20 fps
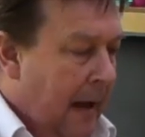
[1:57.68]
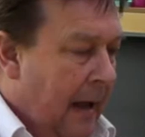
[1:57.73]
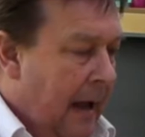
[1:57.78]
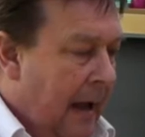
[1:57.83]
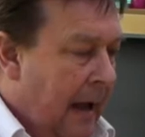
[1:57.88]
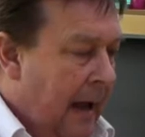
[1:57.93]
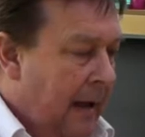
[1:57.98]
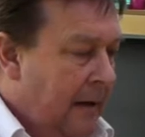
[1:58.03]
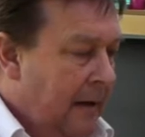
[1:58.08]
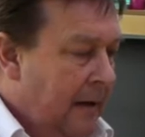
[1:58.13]

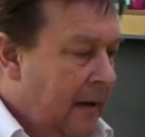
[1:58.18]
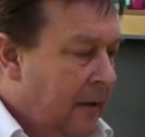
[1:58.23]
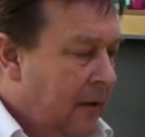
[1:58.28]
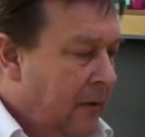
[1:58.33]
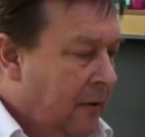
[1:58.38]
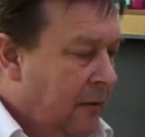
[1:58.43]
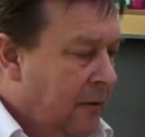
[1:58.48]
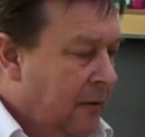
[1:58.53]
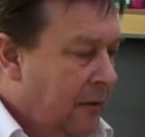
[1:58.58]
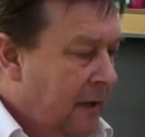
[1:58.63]
And he
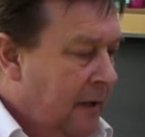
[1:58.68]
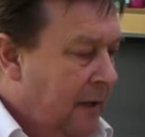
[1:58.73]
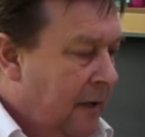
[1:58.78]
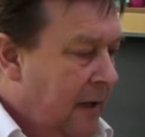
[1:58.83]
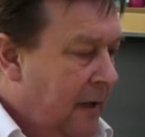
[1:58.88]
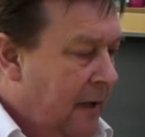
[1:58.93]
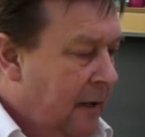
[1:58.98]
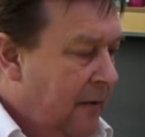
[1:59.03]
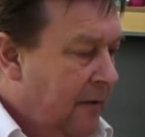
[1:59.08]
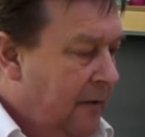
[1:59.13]
calls it the
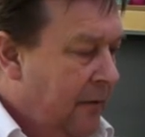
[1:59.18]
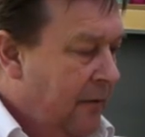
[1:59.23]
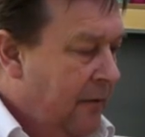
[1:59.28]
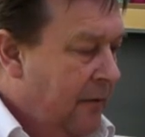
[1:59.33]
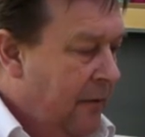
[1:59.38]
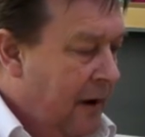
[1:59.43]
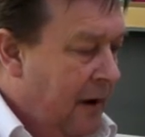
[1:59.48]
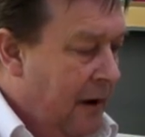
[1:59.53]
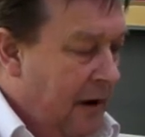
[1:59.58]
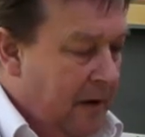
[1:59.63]
kind of
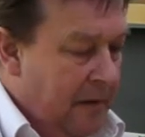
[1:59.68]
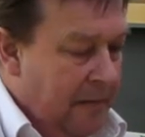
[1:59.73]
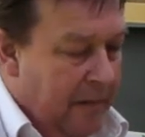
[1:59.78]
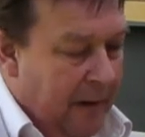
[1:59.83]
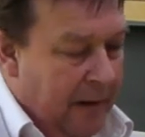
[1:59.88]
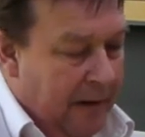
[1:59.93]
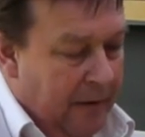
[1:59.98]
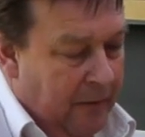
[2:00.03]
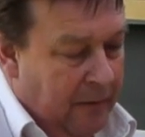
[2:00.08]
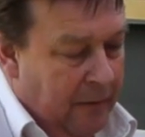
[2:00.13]
refined
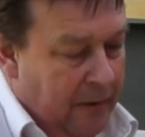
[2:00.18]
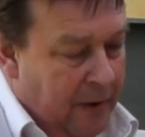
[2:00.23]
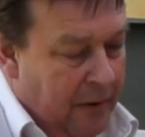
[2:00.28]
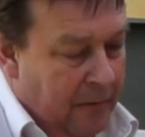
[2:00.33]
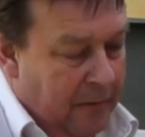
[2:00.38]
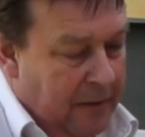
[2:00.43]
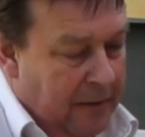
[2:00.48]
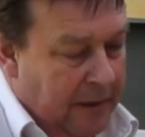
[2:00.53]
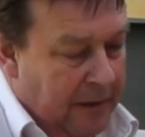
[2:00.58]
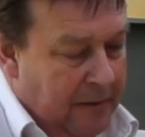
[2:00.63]
period, or the
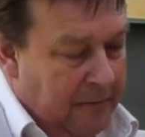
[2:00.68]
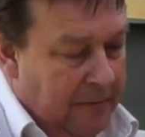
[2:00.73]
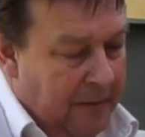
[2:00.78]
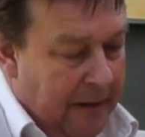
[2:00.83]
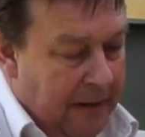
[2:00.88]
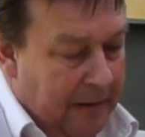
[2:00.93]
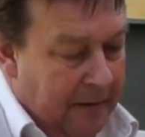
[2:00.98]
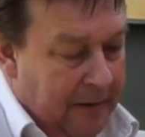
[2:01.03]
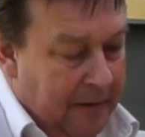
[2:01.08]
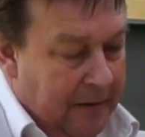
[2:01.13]
optics
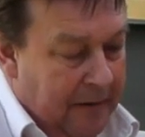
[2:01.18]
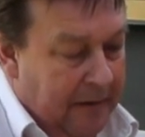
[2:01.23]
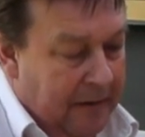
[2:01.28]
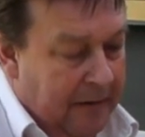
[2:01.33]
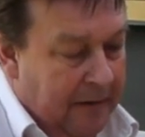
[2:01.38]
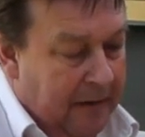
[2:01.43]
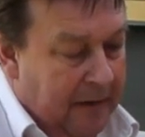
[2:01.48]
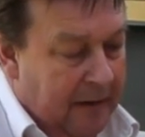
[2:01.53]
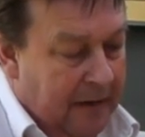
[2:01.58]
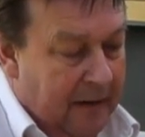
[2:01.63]
period
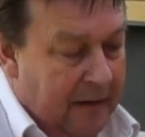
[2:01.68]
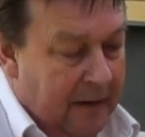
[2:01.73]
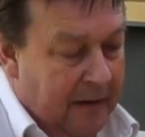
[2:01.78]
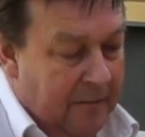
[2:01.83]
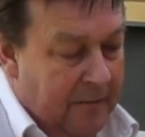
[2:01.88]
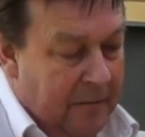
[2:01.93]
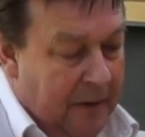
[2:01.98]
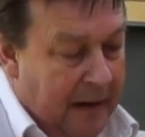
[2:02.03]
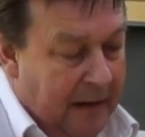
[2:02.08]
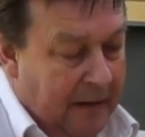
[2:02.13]

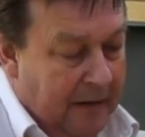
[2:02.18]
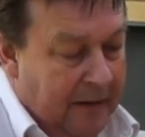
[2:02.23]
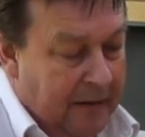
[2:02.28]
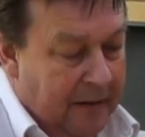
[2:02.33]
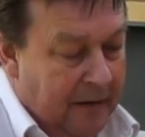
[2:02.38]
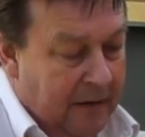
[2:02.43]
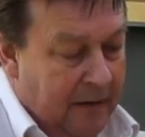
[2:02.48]
of painting,